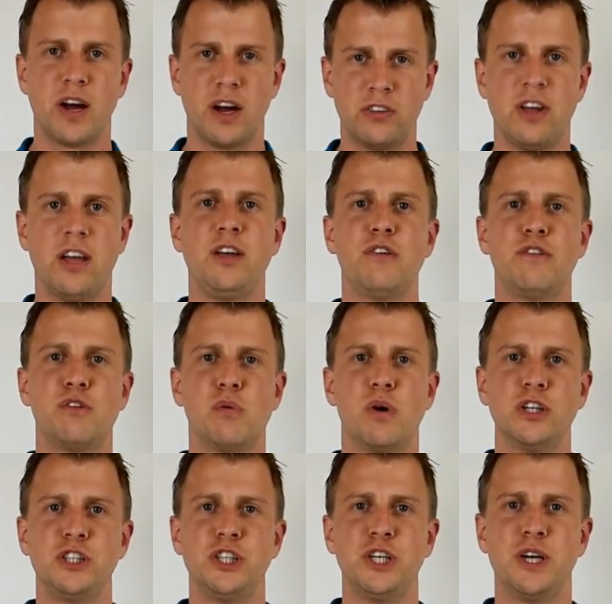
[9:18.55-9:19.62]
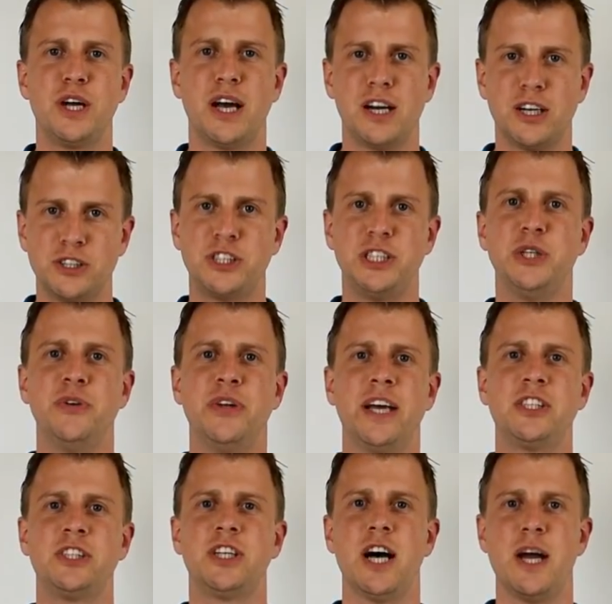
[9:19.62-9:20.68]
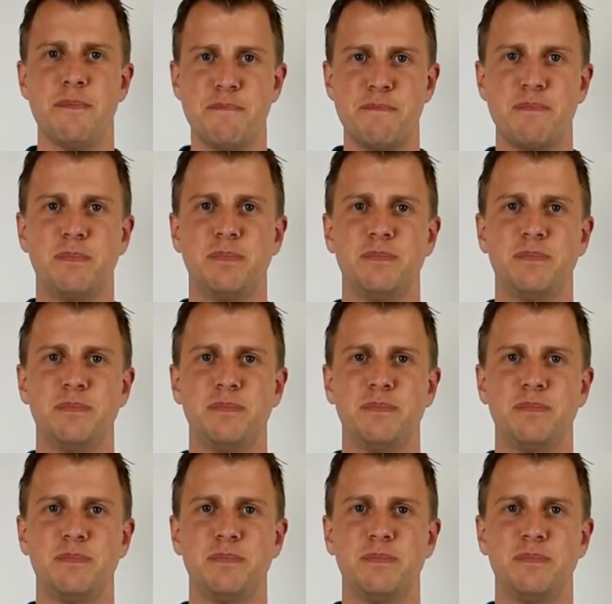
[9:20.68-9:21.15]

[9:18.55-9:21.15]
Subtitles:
I thank you for watching, and I'll see you next time.